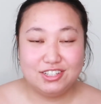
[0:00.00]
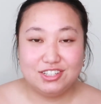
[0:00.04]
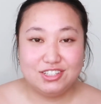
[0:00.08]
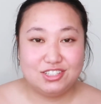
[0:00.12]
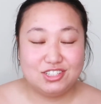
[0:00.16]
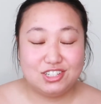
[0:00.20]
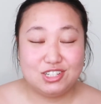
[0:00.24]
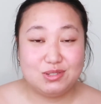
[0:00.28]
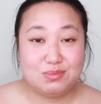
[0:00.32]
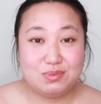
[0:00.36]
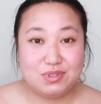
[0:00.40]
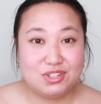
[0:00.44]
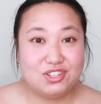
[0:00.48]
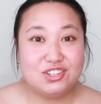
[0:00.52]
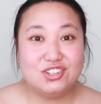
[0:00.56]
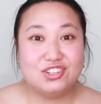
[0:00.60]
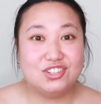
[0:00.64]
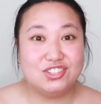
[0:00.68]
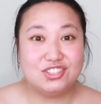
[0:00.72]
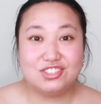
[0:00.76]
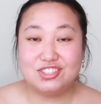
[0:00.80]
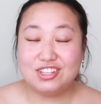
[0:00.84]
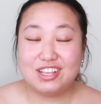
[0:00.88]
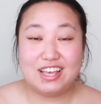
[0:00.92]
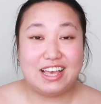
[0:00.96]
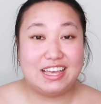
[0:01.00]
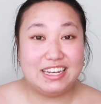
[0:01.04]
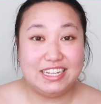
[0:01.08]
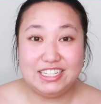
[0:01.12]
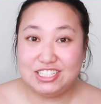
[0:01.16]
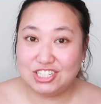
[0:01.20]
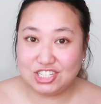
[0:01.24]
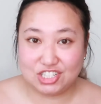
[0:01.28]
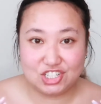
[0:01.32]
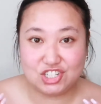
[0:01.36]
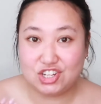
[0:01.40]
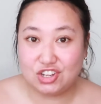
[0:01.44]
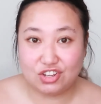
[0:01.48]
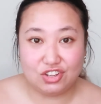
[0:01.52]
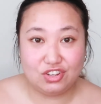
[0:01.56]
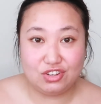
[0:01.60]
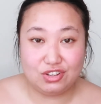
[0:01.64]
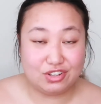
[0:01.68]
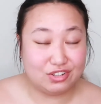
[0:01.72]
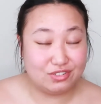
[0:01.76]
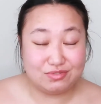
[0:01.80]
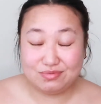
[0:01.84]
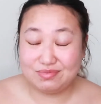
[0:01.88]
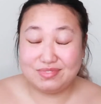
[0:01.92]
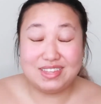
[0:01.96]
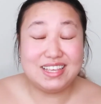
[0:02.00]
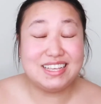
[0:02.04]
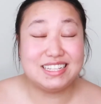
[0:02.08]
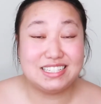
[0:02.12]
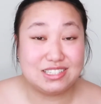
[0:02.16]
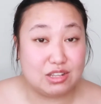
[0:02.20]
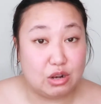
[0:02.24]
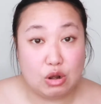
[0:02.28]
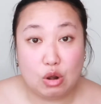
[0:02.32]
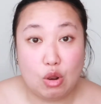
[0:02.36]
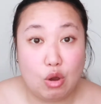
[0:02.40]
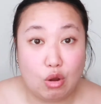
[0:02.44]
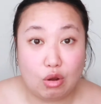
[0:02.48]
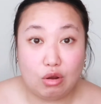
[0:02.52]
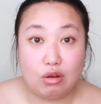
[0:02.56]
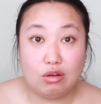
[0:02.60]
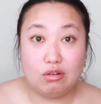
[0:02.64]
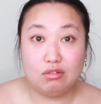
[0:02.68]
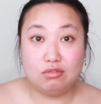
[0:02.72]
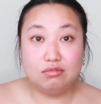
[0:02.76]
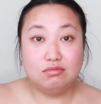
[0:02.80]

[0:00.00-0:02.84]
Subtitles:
just because I need to show you it's long.